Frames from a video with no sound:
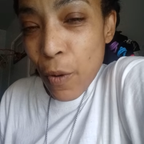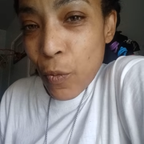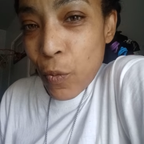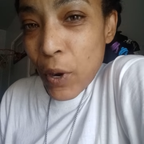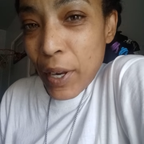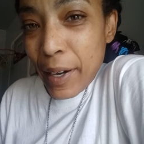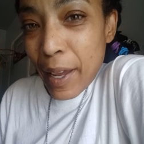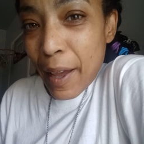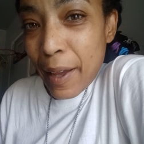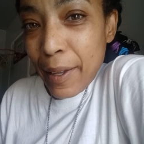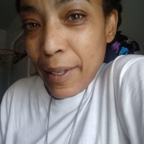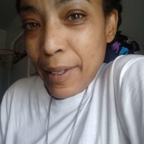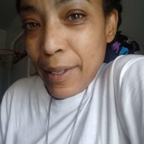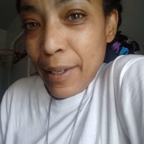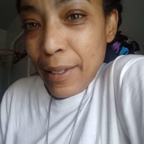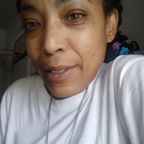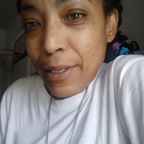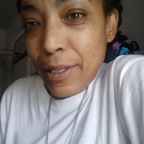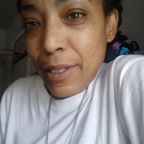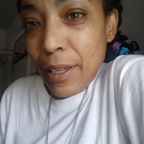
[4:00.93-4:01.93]
When I
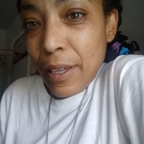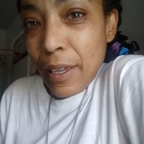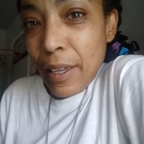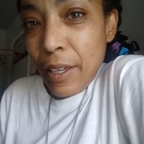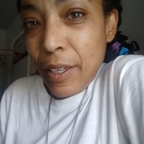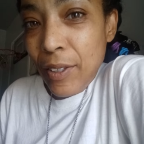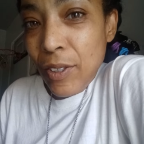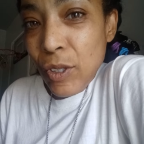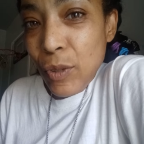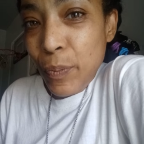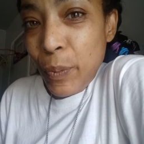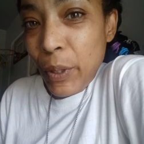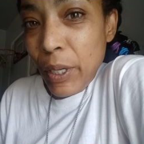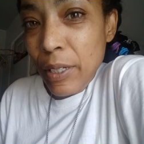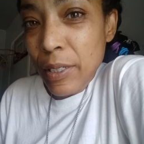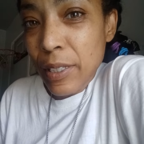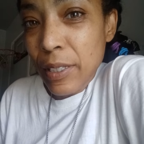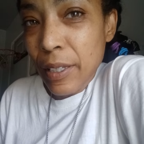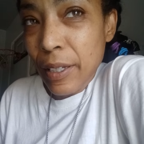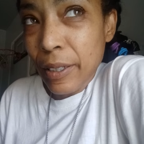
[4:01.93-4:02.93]
get to
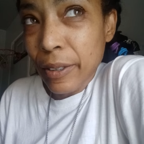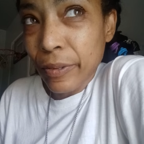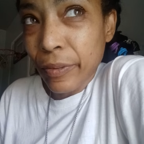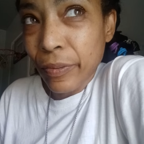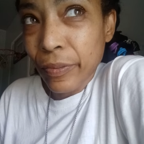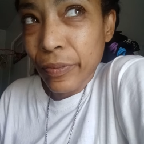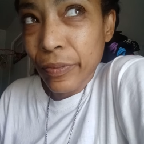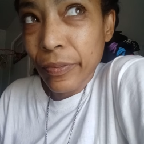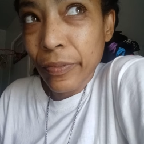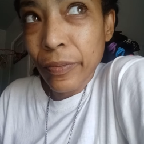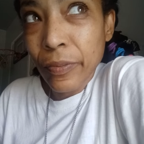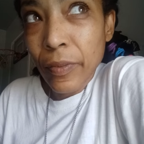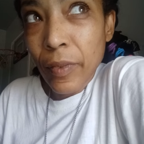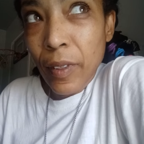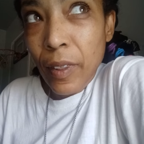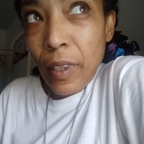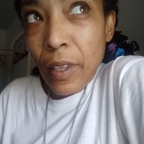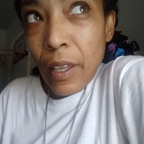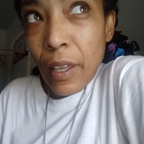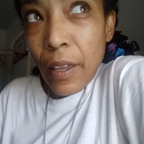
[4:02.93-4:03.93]
expressing
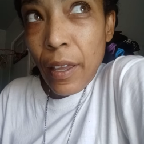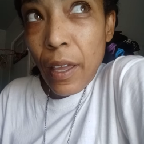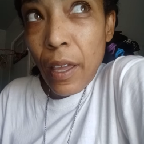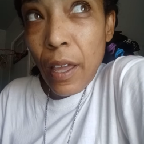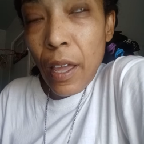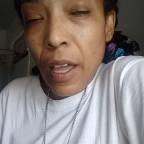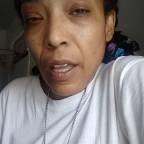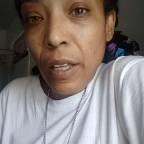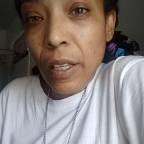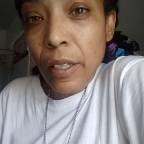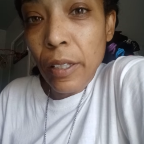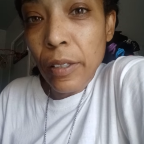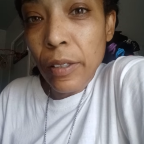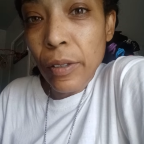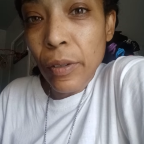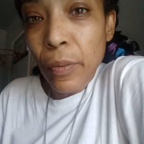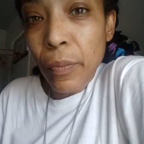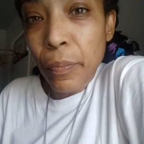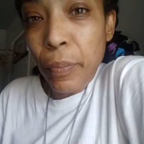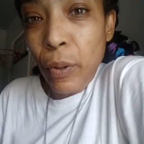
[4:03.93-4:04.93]
and
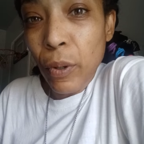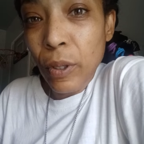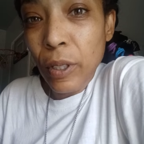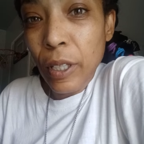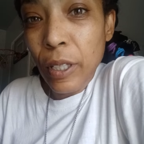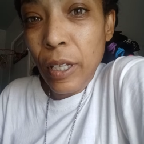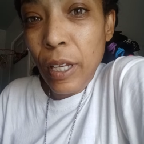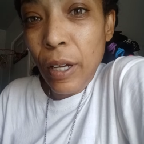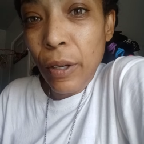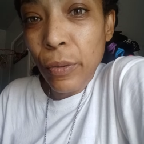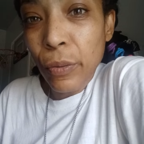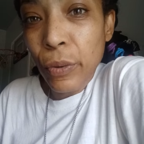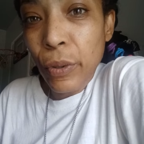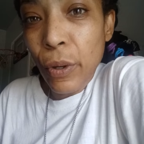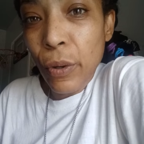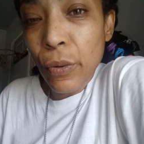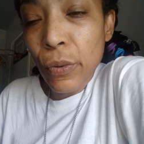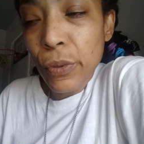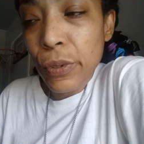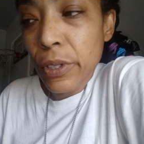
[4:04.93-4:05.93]
pulling out
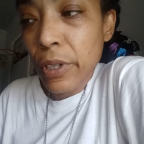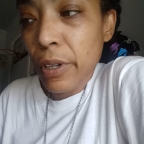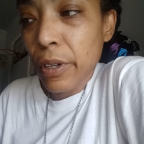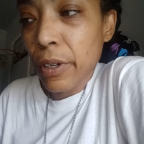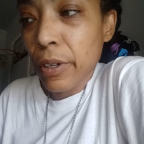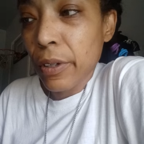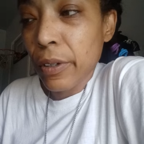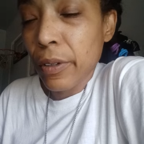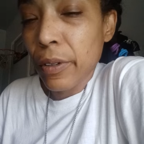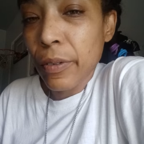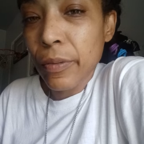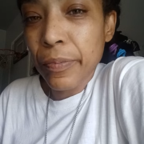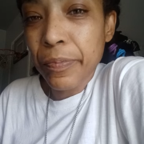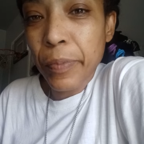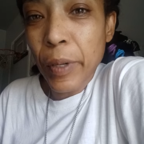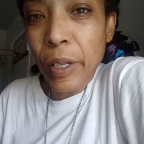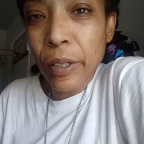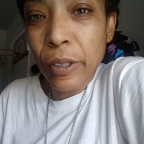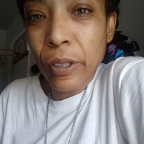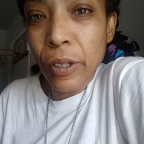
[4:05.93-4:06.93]
those, uh,
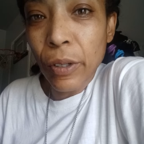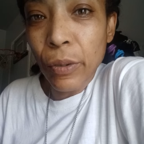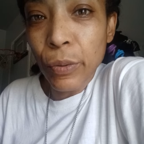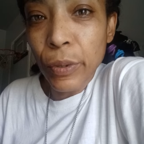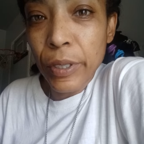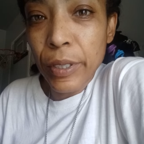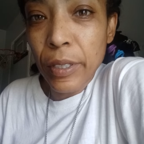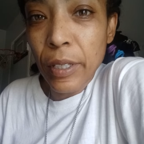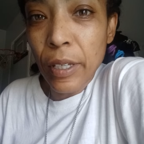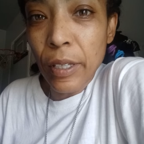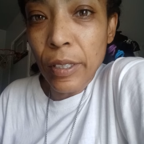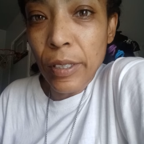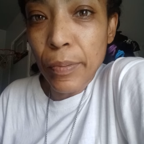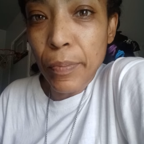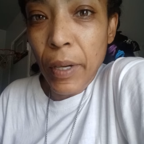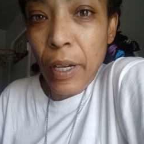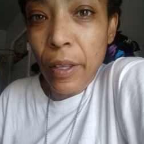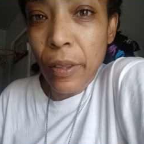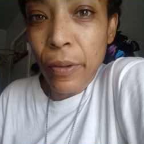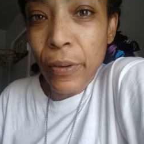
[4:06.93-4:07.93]
fuck your receipts,
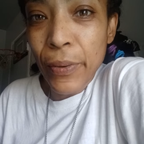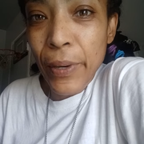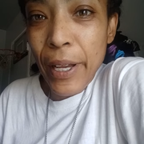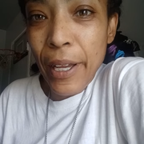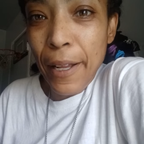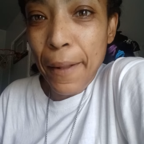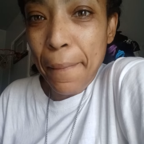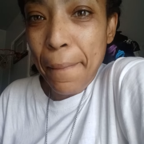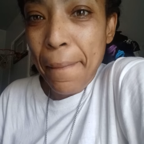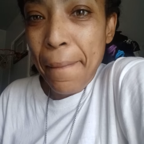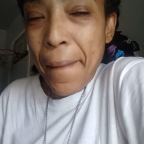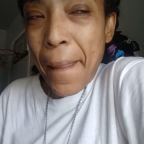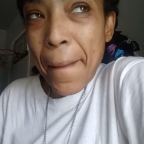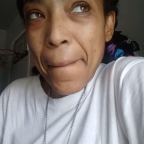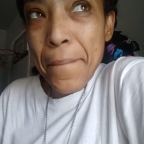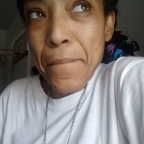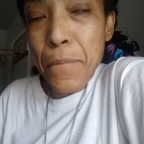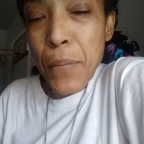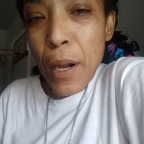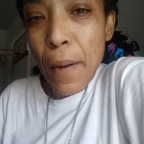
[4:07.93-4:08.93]
by the way,
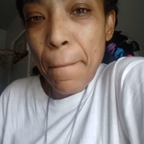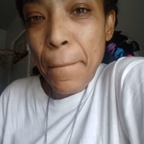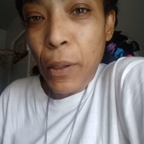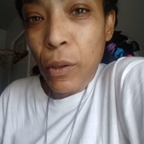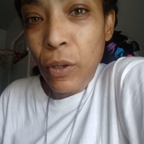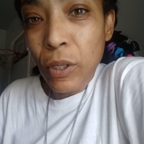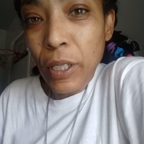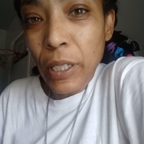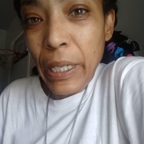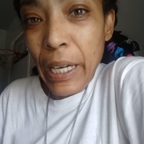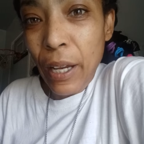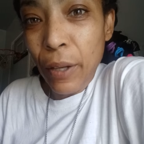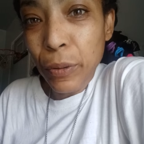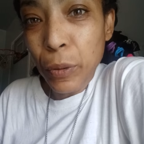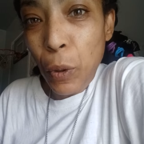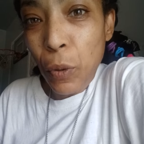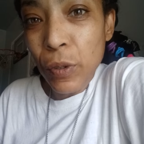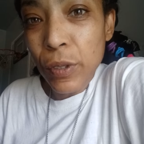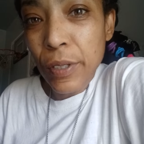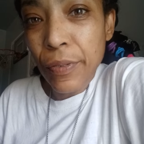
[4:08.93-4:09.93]
but pulling out
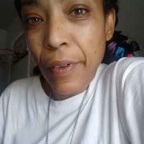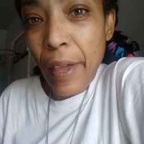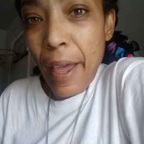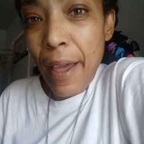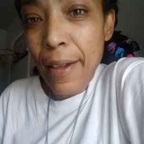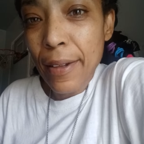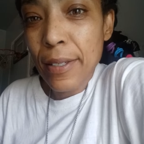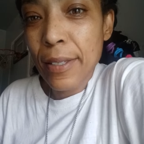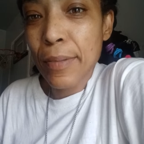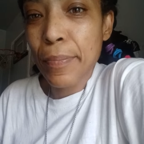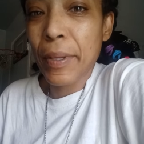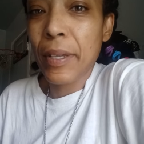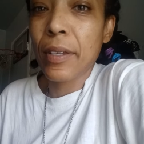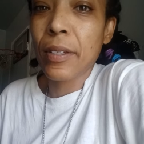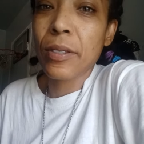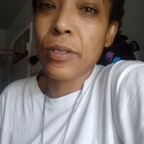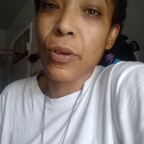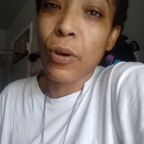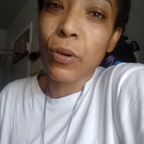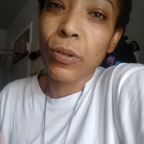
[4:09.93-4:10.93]
those facts
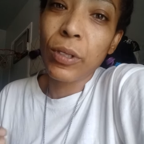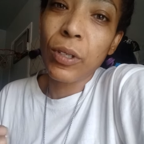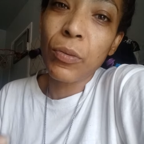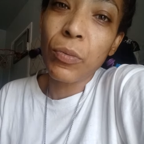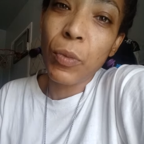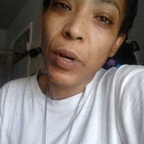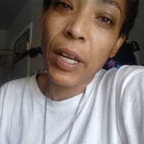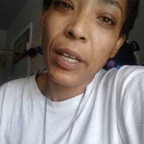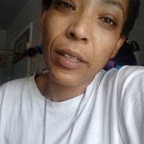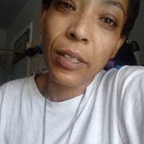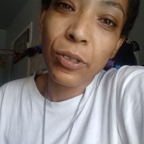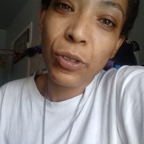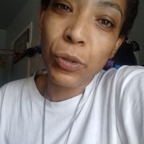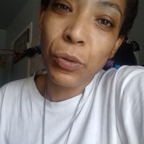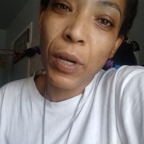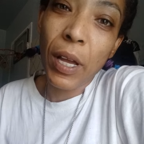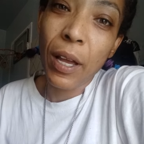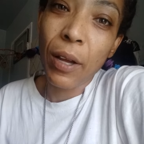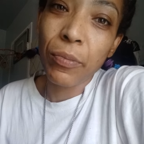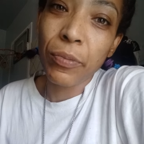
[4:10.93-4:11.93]
because the only way that
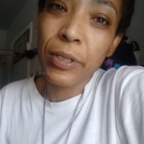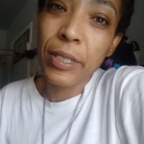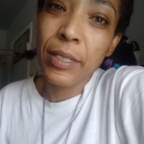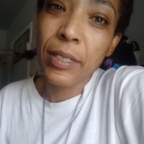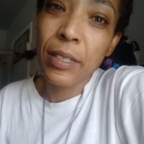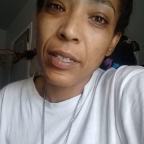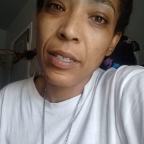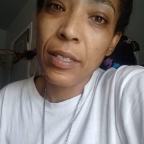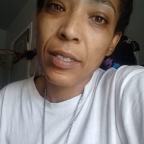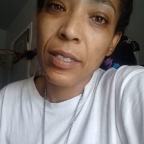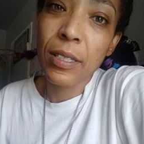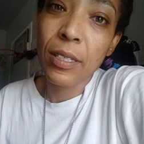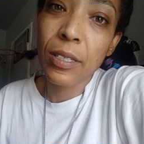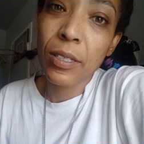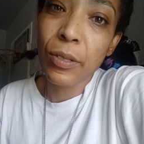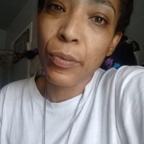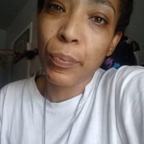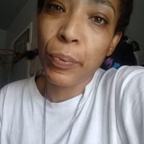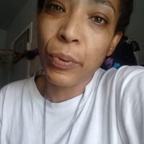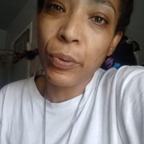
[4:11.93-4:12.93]
you have receipts is
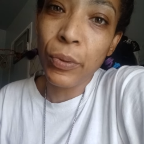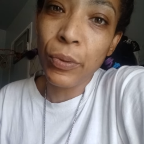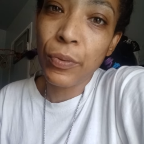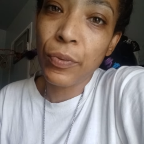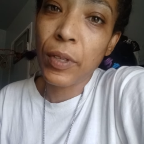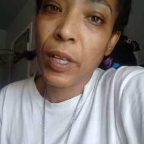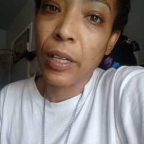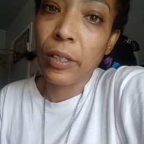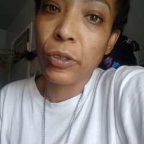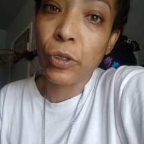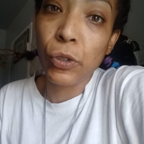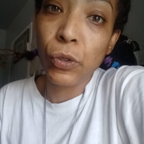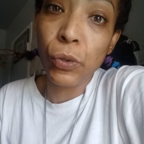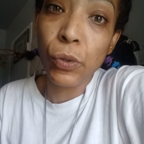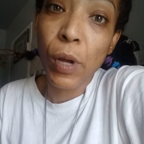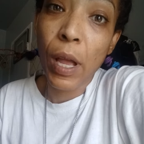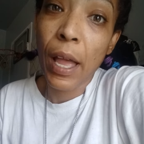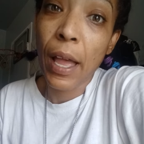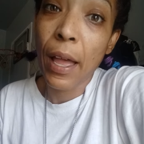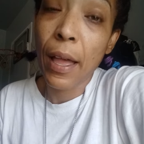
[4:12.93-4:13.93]
to prove that you
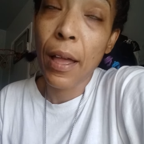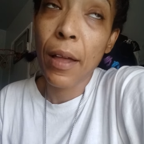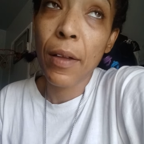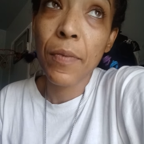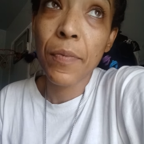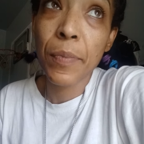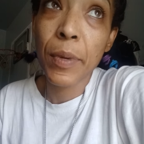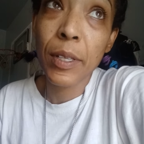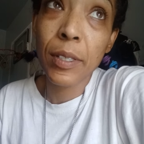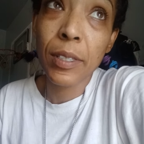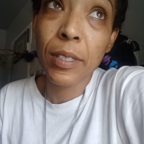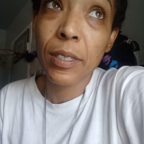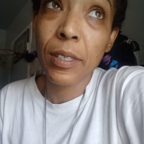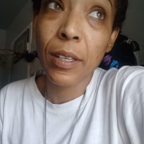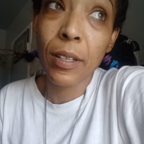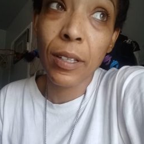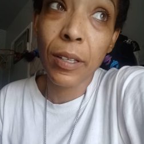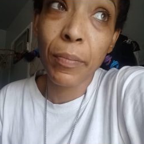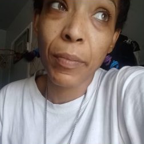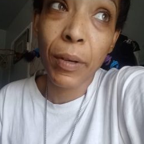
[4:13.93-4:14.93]
have been
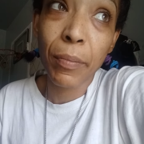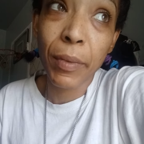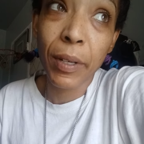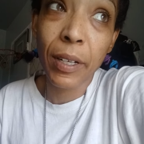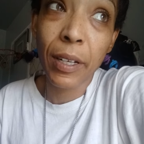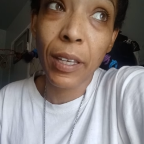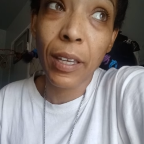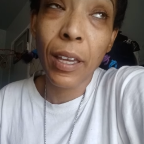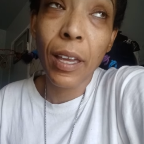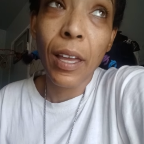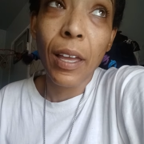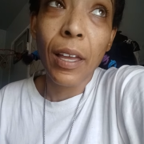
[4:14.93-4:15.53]
stealing my money,